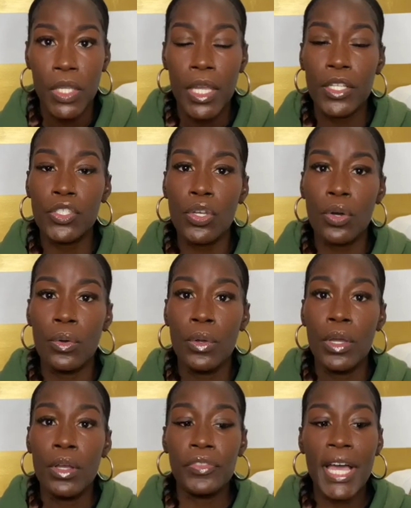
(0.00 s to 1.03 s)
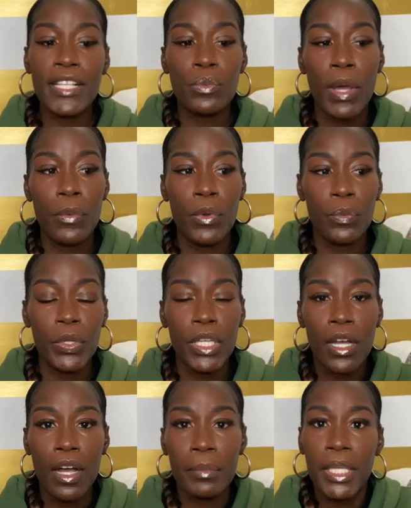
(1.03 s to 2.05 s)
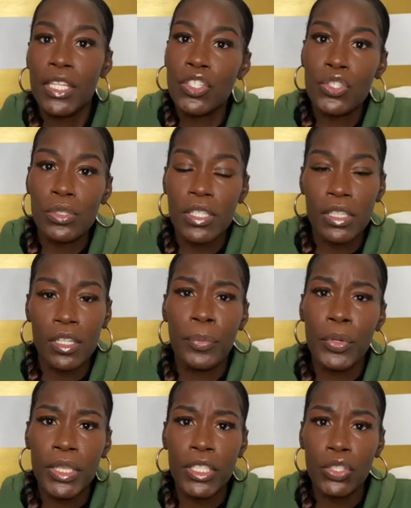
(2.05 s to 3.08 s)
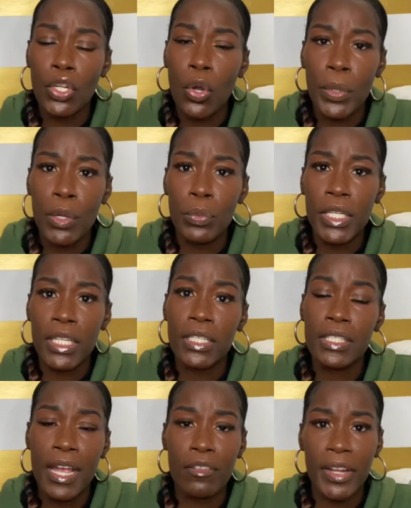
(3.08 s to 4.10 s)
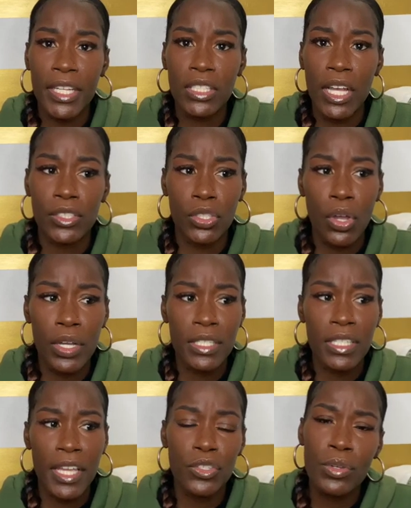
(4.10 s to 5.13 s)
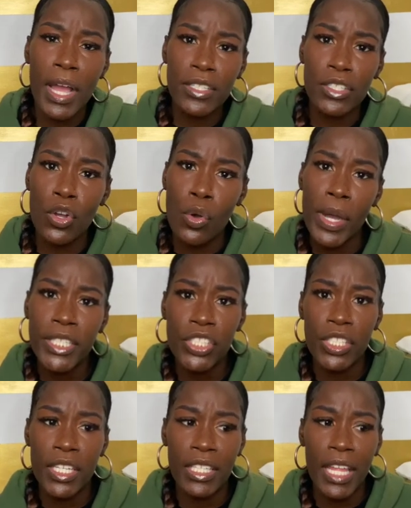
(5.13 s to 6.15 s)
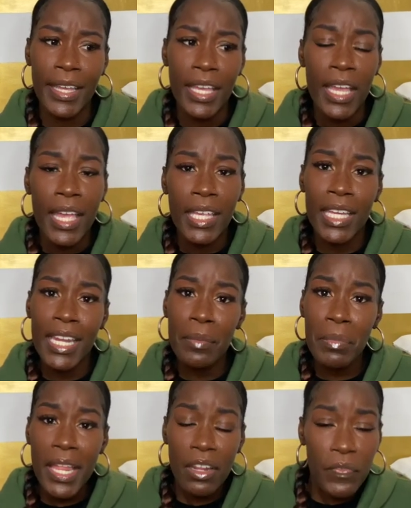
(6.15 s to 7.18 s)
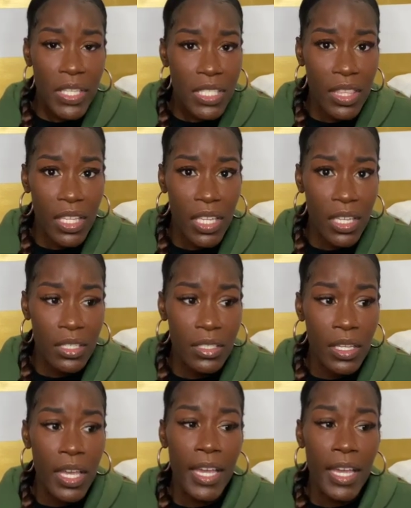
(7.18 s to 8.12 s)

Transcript: And so that's why when we come into deliberately knowing, we can direct our thoughts. And you guys are questioning, like, can I manifest this?